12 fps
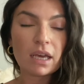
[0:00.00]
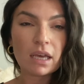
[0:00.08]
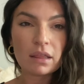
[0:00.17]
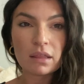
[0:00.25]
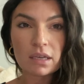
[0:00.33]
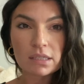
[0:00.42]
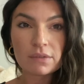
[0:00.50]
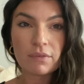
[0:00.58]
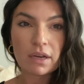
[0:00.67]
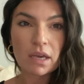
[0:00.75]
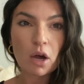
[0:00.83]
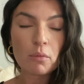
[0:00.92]
in this
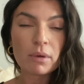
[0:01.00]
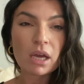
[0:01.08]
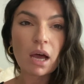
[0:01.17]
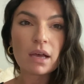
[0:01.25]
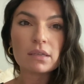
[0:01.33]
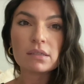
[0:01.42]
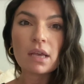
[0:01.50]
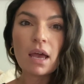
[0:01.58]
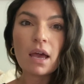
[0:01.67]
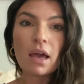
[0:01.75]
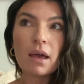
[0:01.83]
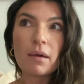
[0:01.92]
video because
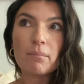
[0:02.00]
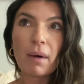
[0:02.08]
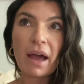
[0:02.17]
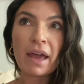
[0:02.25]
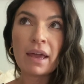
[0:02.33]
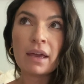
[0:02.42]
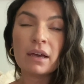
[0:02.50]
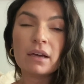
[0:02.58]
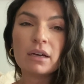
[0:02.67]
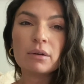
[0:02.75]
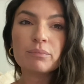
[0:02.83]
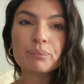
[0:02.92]
my
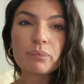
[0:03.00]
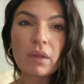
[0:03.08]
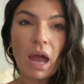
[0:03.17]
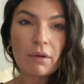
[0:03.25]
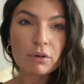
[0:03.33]
every